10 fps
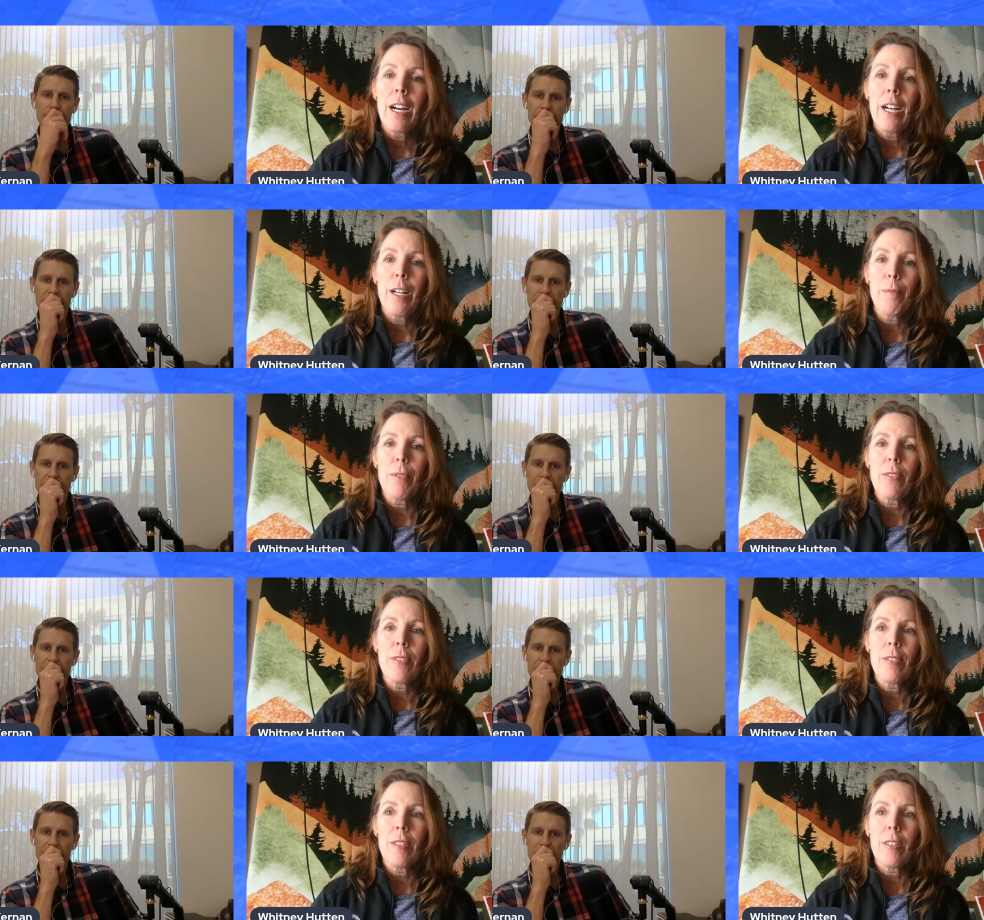Speaker 1: Um,
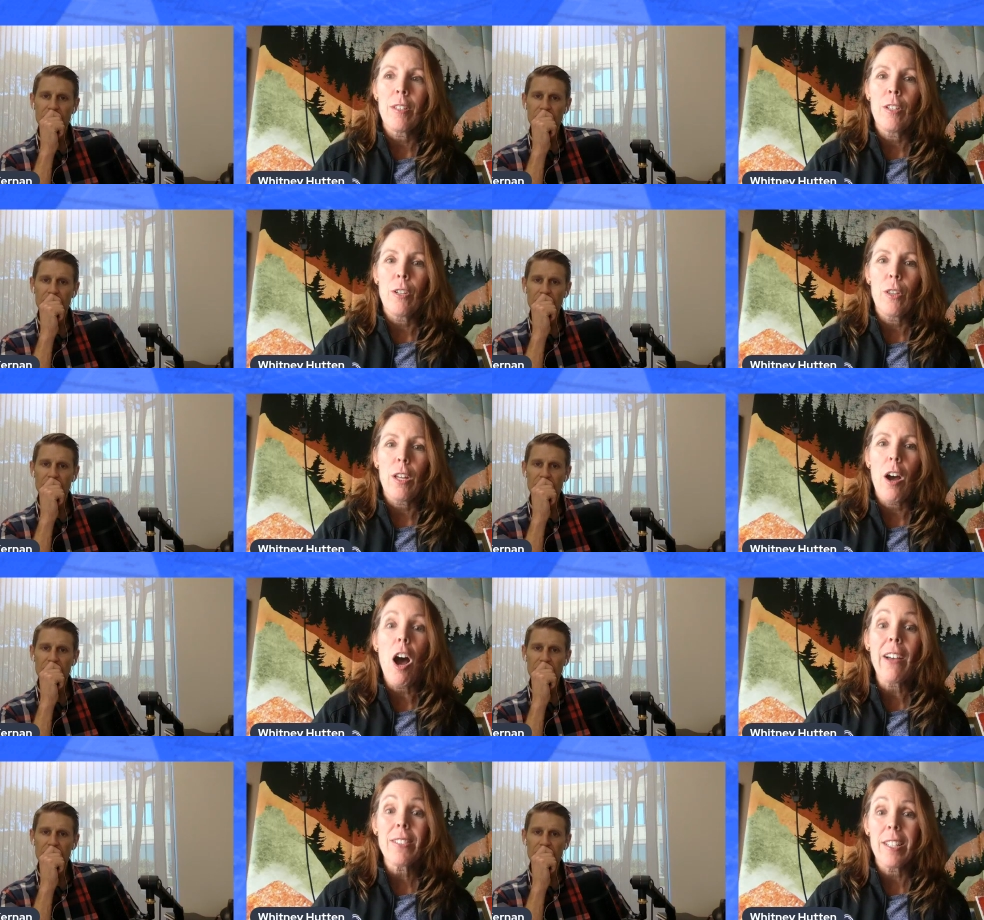this you know the
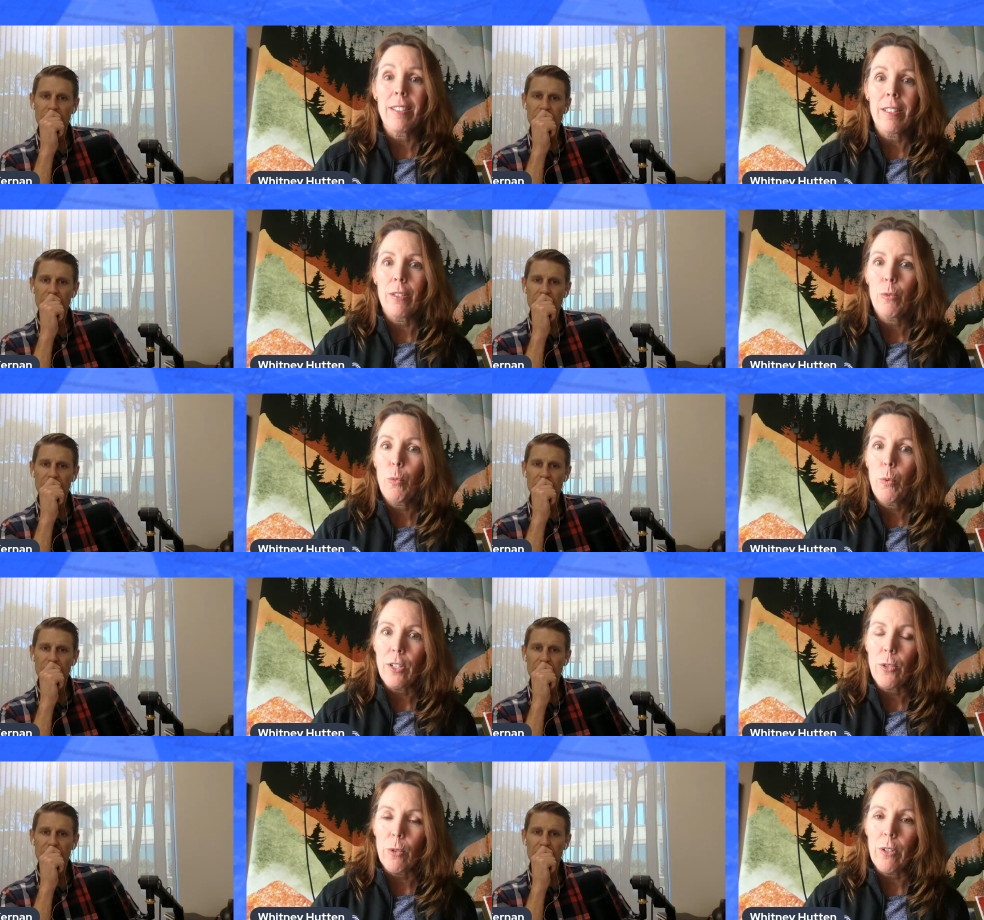off season is
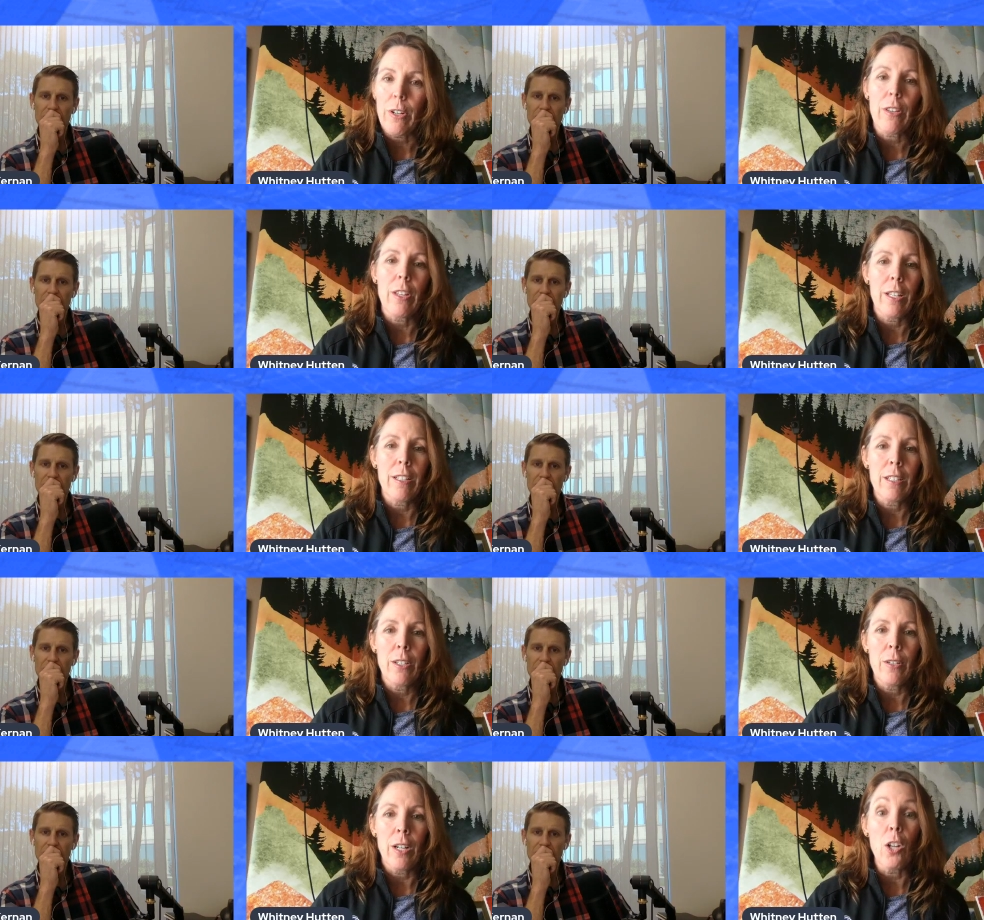way shorter than
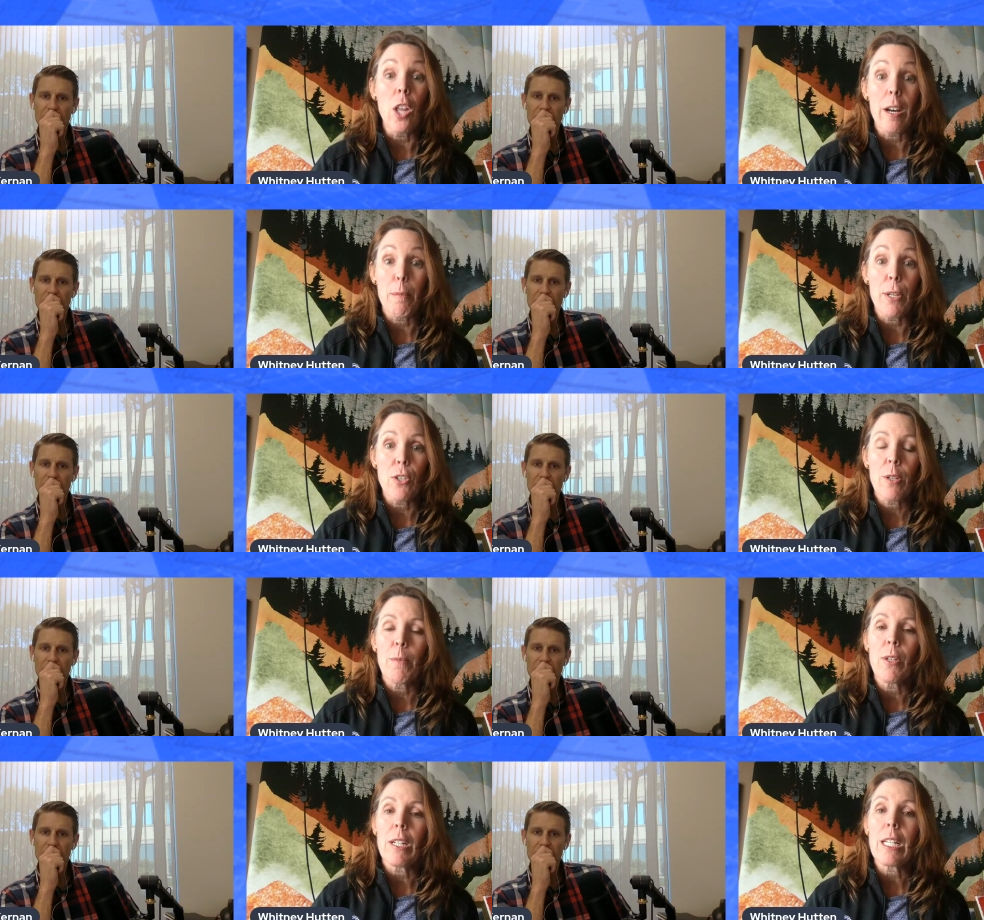you know a lot of beach
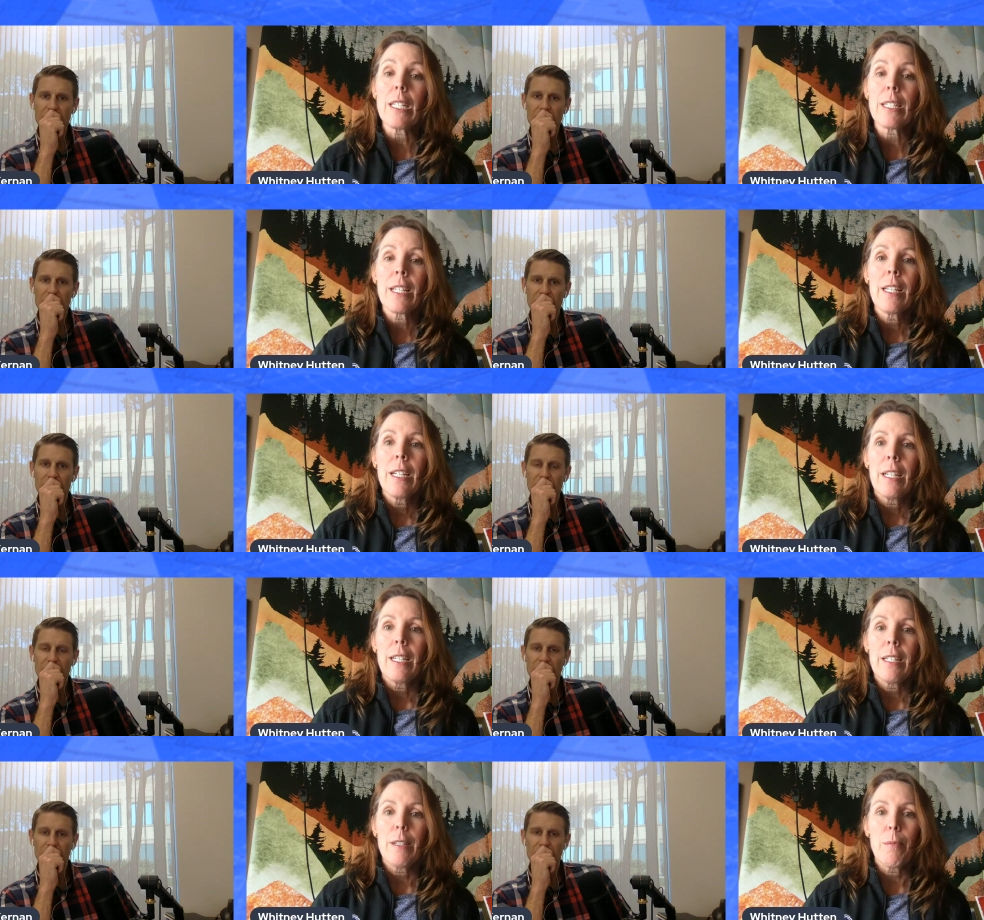communities
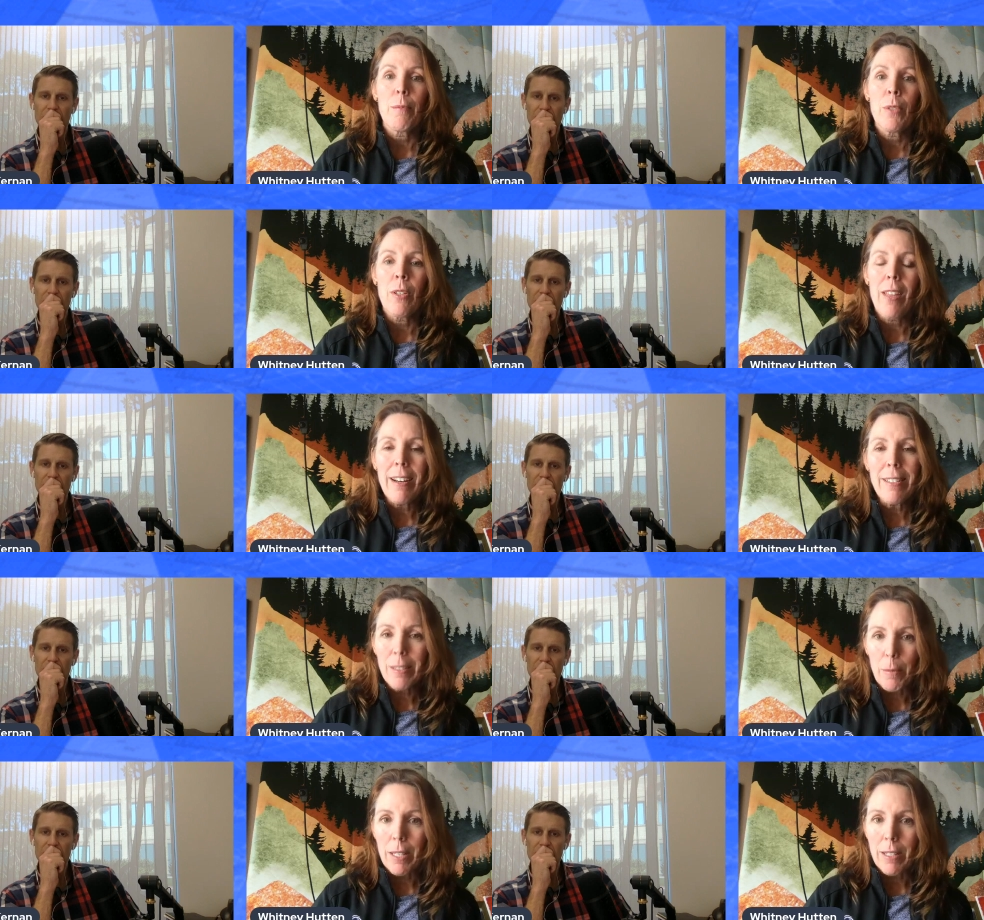um, you know that is
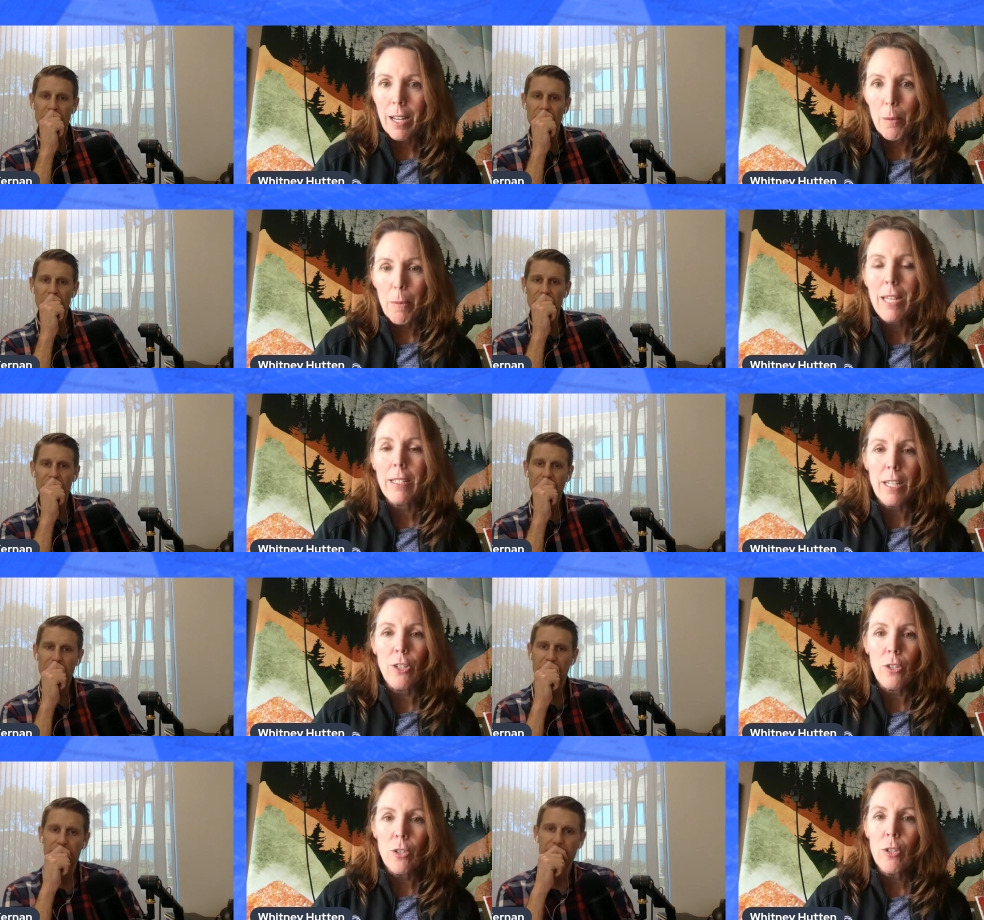something to kind of pay
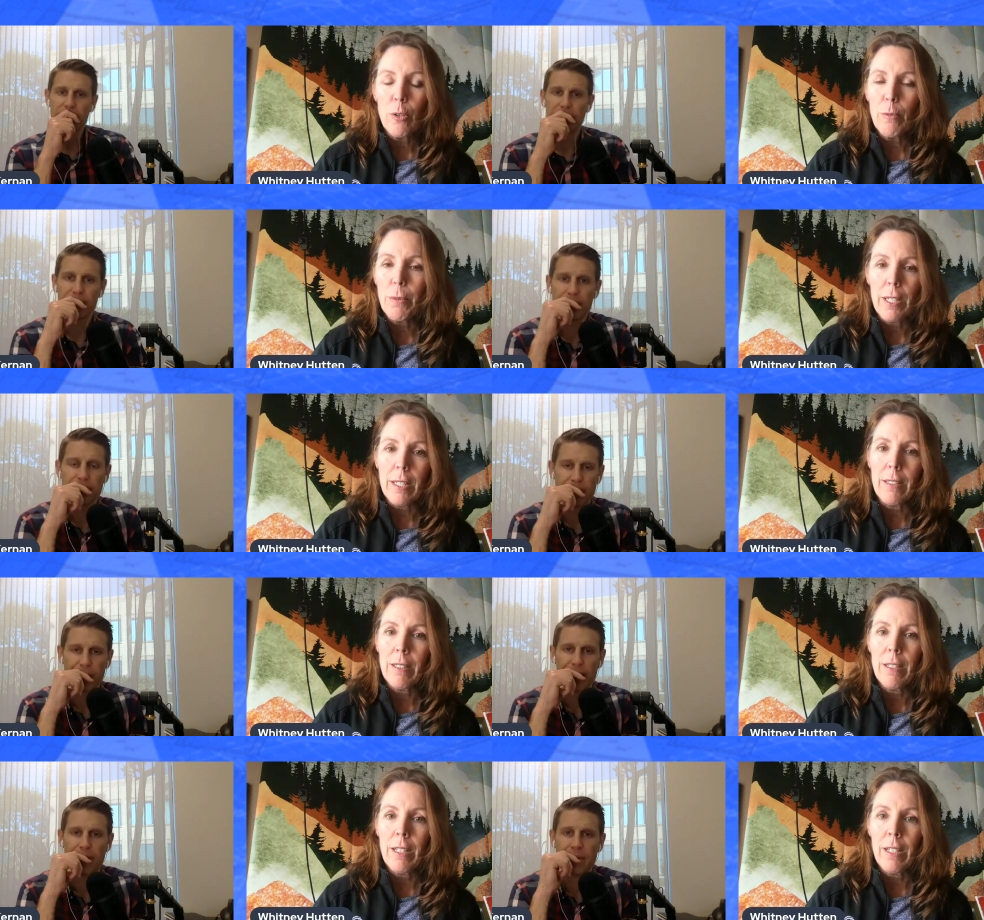attention to but yeah.